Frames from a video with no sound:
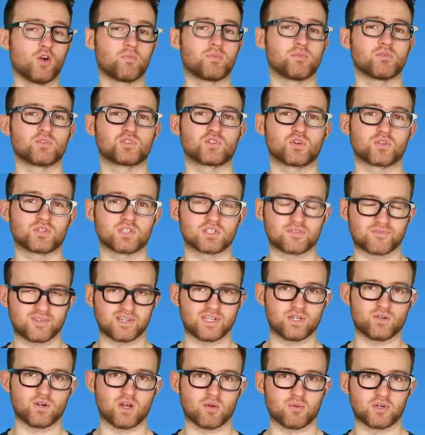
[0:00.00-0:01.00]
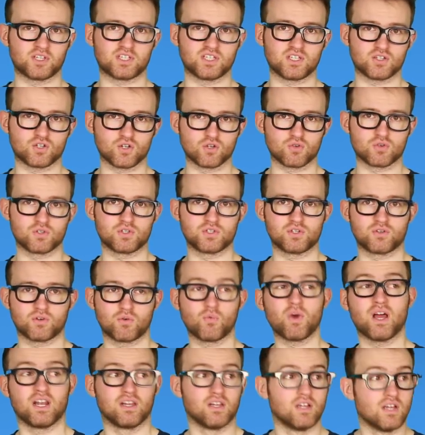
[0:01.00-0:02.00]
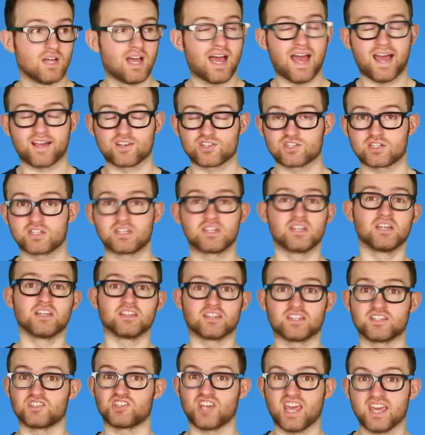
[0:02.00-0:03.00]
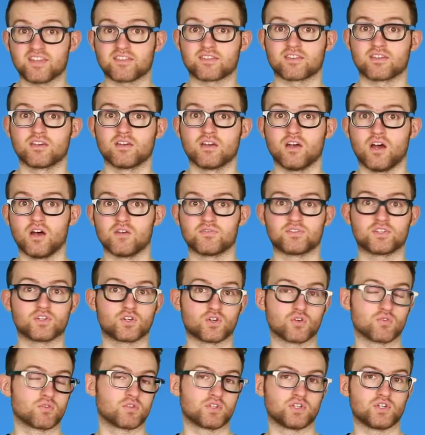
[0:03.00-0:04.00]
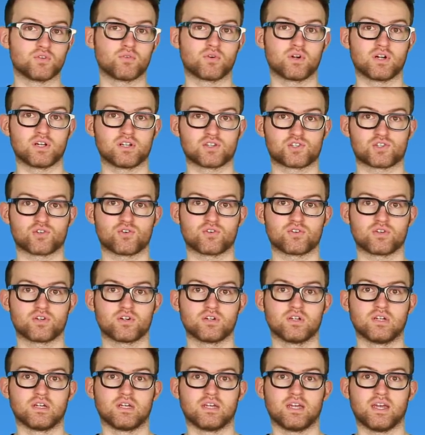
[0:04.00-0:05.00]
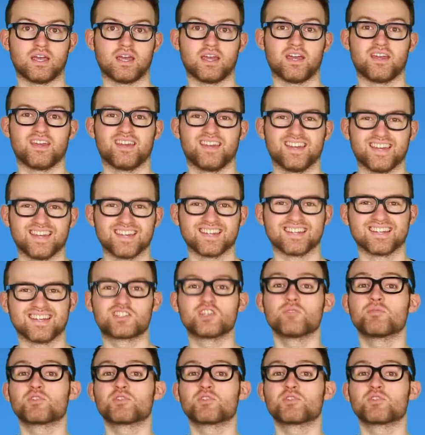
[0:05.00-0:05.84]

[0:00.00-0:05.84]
hope you enjoyed this video about the Google URL, well, actually, the death of the Google URL shortener.